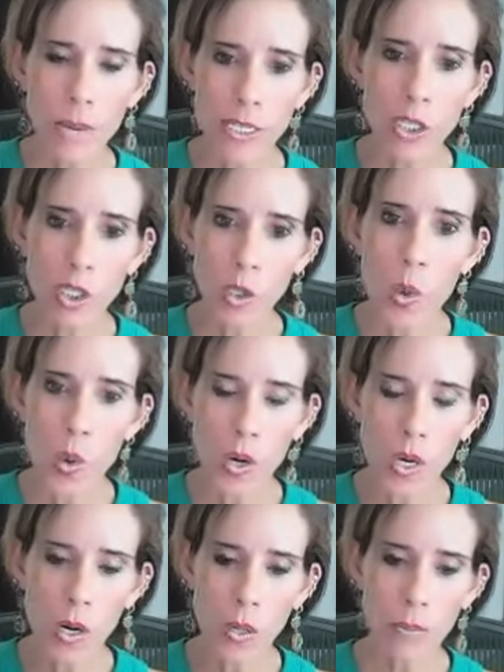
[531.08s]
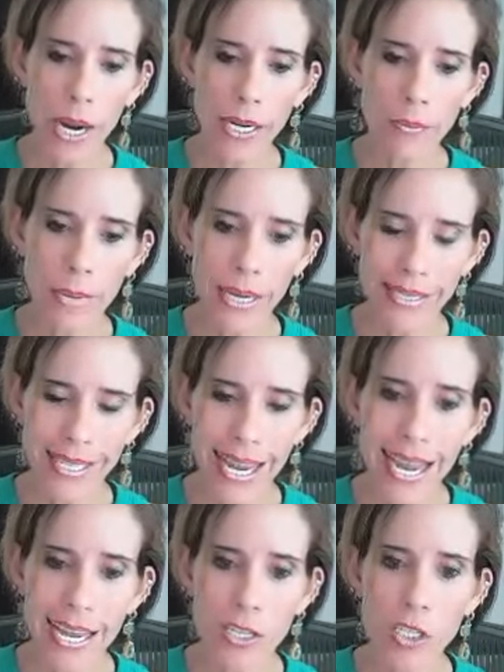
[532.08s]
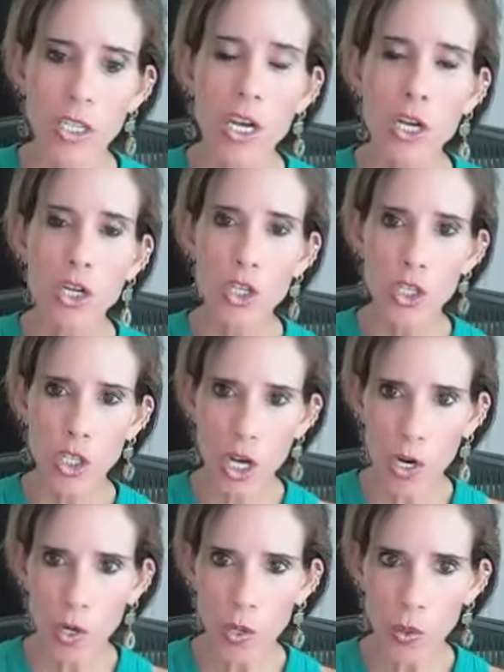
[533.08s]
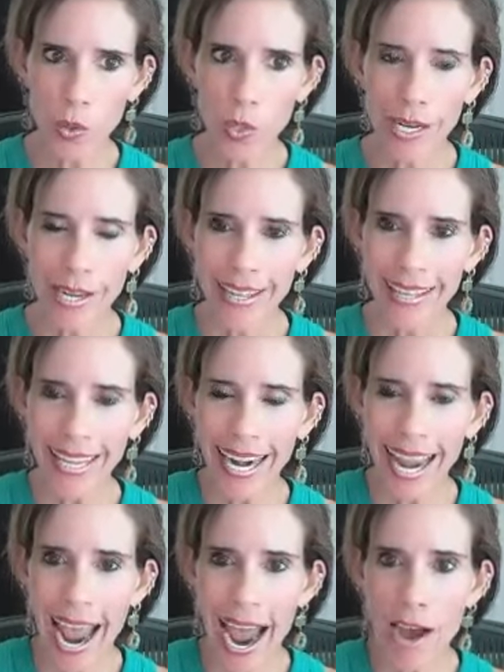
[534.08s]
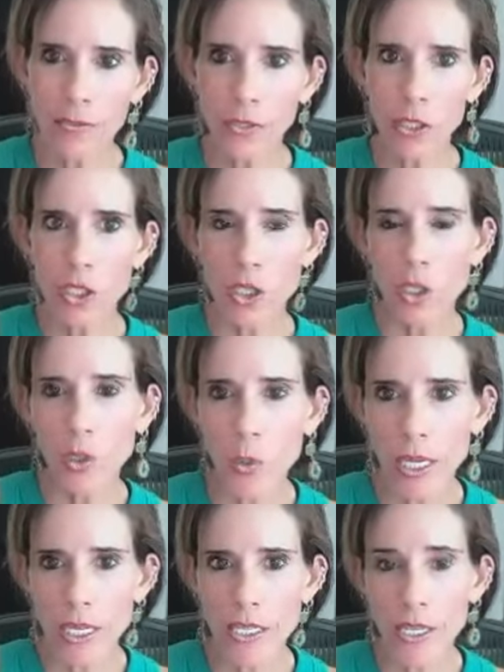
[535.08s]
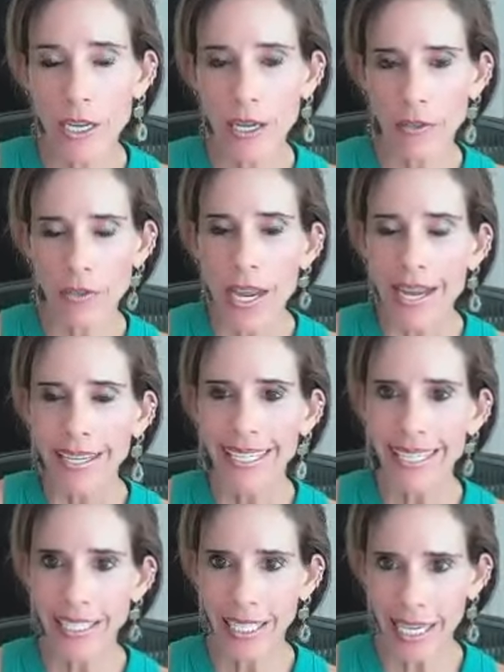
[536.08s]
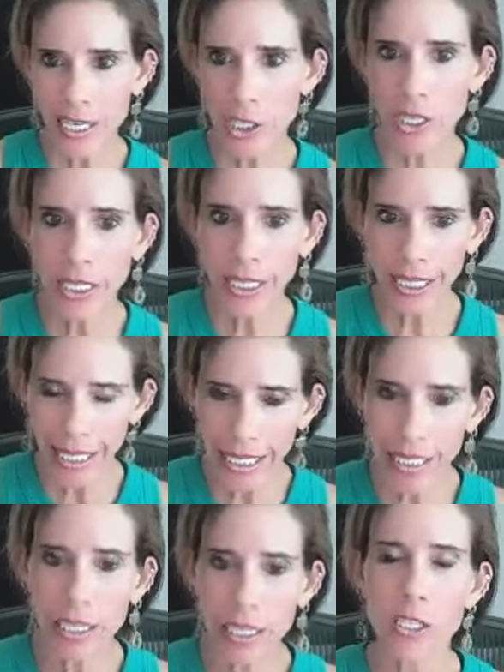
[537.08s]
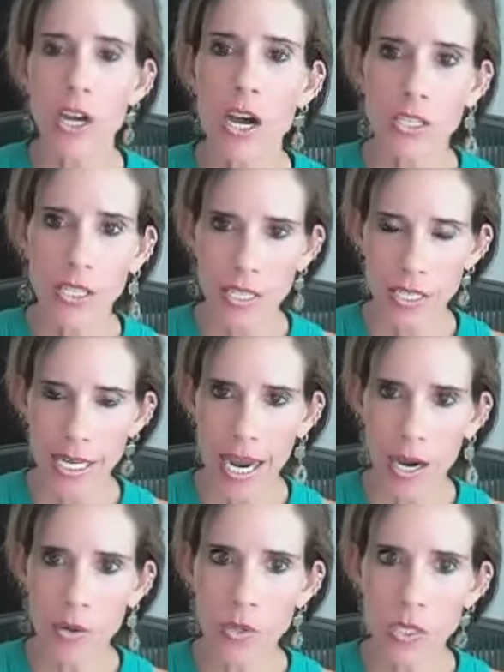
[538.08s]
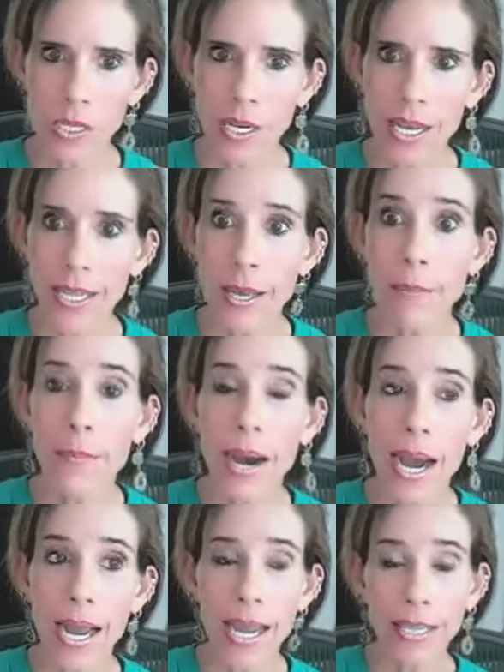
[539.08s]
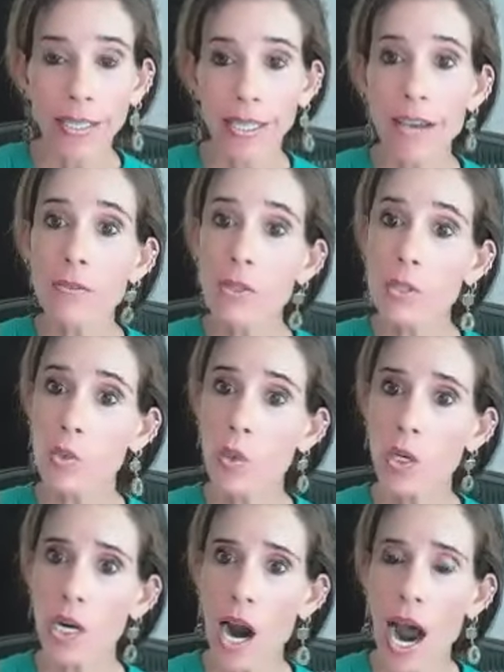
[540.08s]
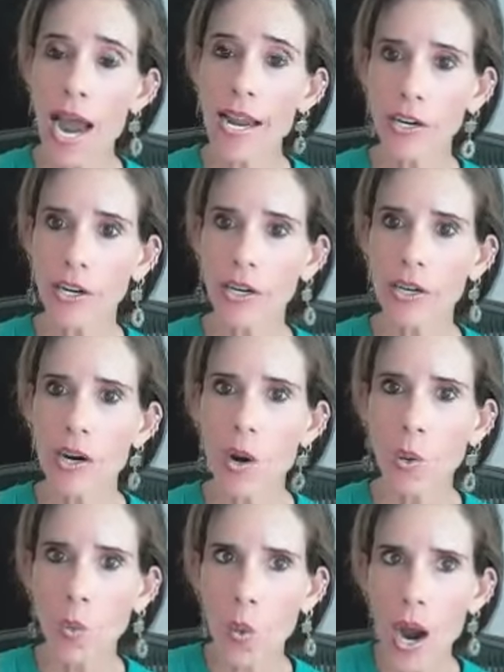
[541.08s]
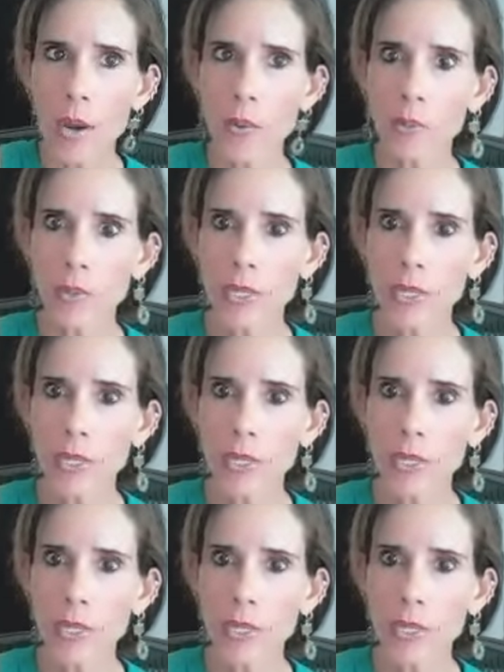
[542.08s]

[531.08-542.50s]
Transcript: score, or my test, showed that after 2 weeks of chelation and getting the toxins out, that my levels were higher. Why would